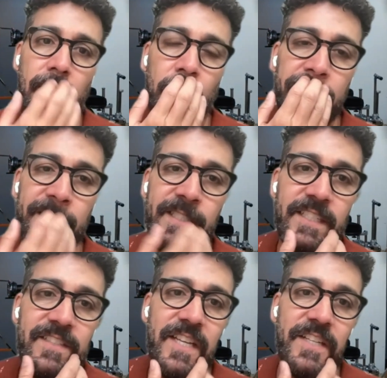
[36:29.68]
uh, which is an
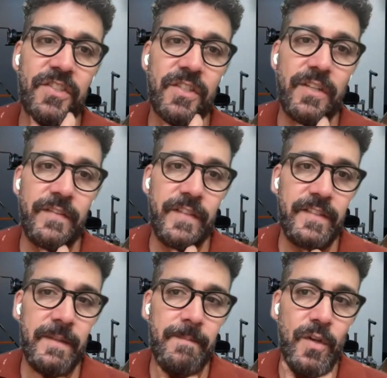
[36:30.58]
extension of your
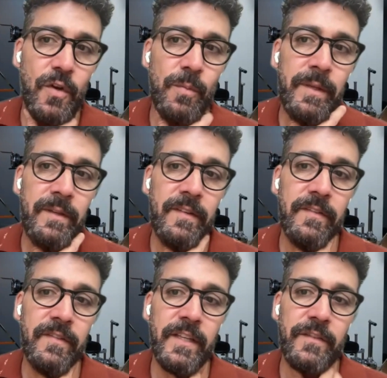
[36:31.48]
visa.
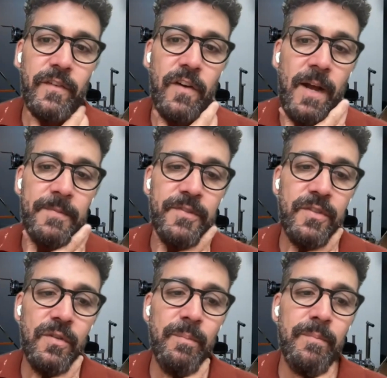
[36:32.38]
OPT stands for
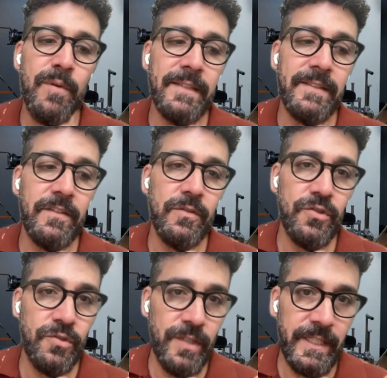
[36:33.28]
Optional Practical
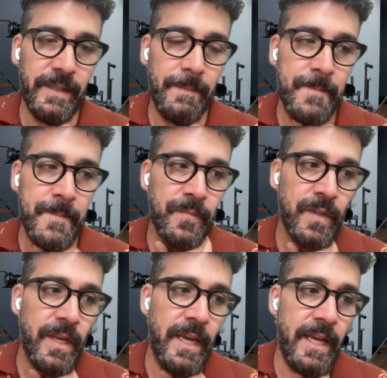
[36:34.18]
Training,
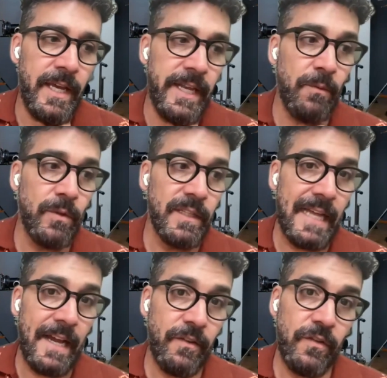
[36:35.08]
and it will
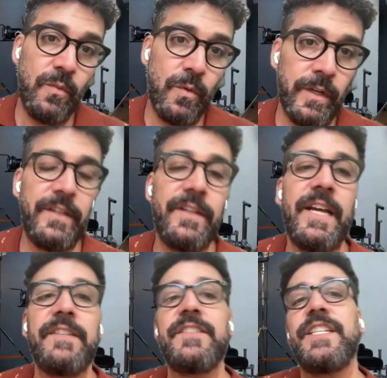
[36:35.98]
allow you to work in the
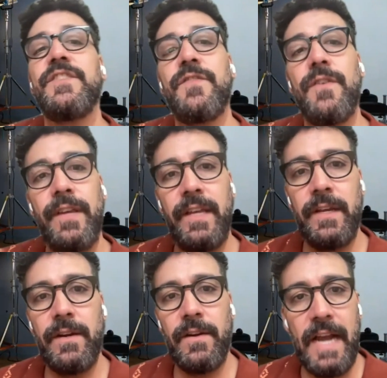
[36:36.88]
United States for a
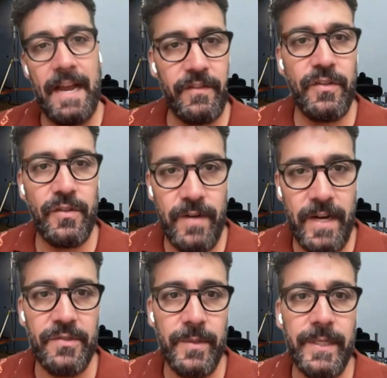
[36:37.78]
year after you
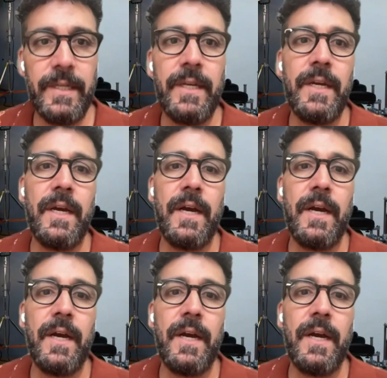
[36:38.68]
graduate.